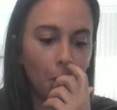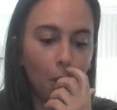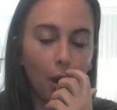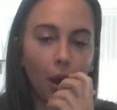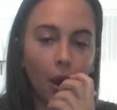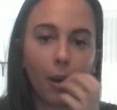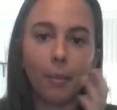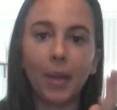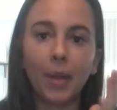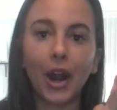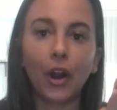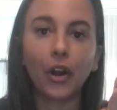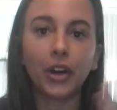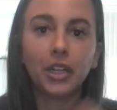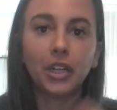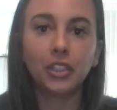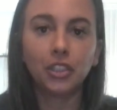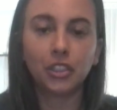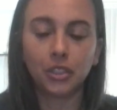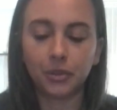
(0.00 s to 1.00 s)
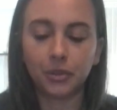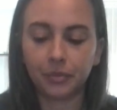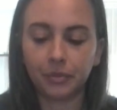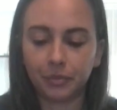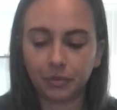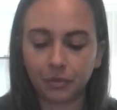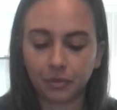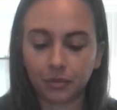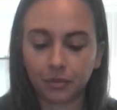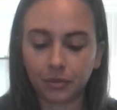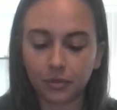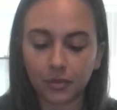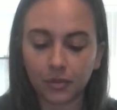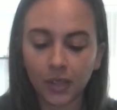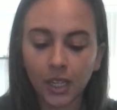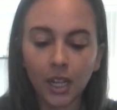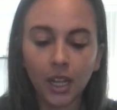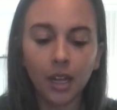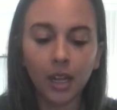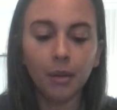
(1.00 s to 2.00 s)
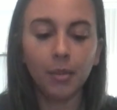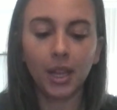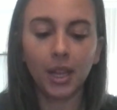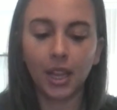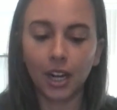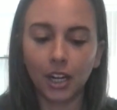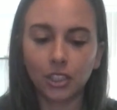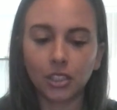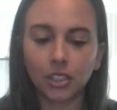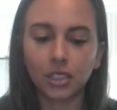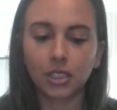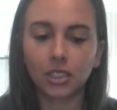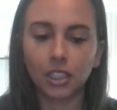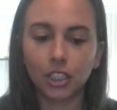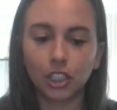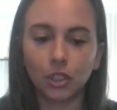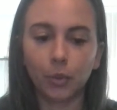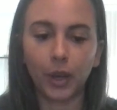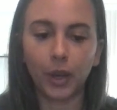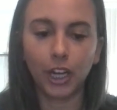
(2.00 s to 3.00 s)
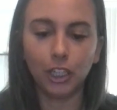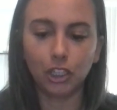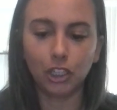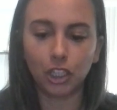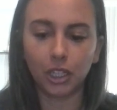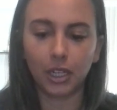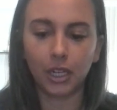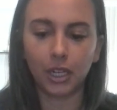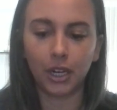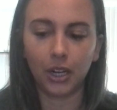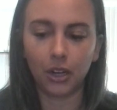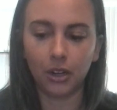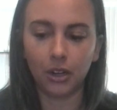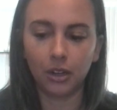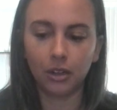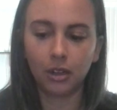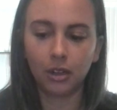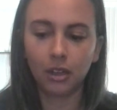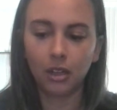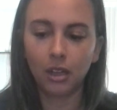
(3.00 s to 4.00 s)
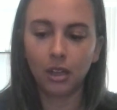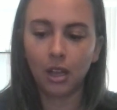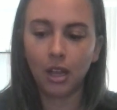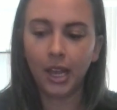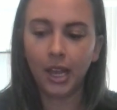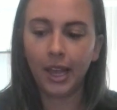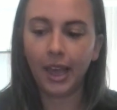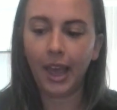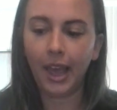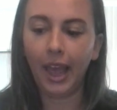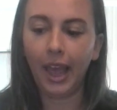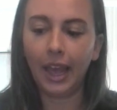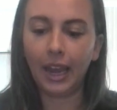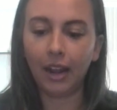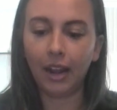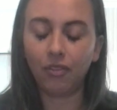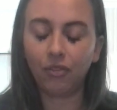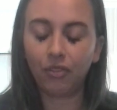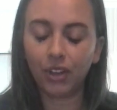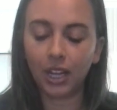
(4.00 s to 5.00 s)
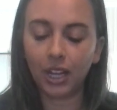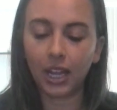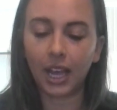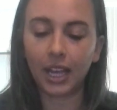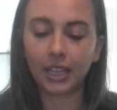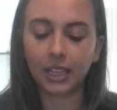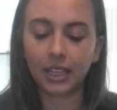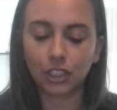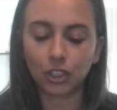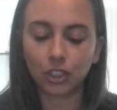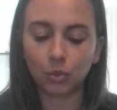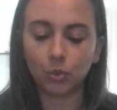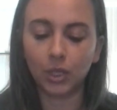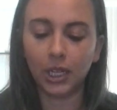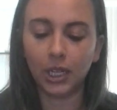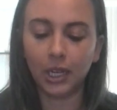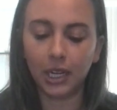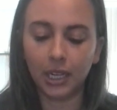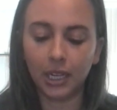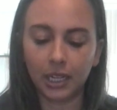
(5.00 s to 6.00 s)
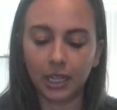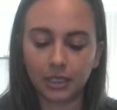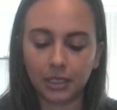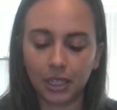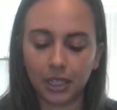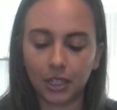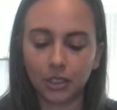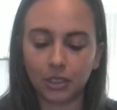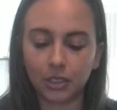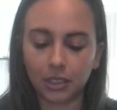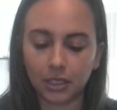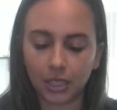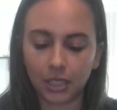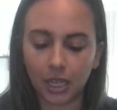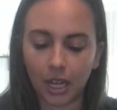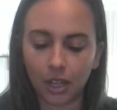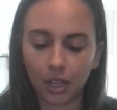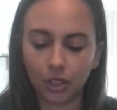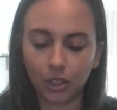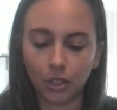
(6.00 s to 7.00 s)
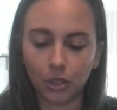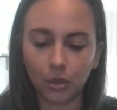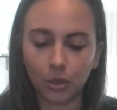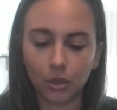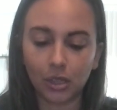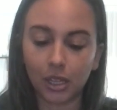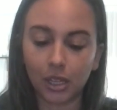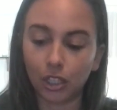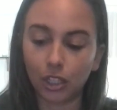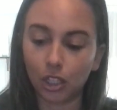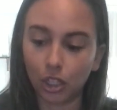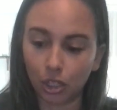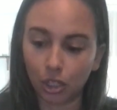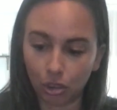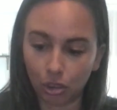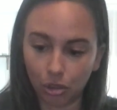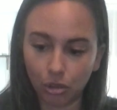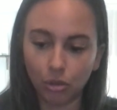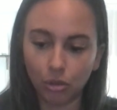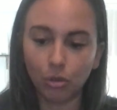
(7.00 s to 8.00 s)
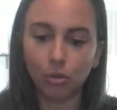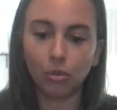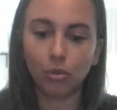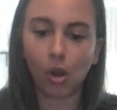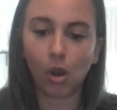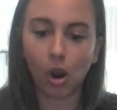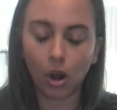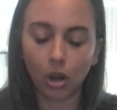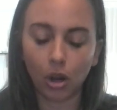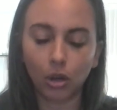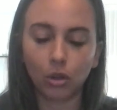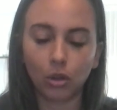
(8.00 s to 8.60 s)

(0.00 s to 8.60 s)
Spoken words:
a marriage. But there's a situation here. And I feel like this reading is here to tell you, like, you are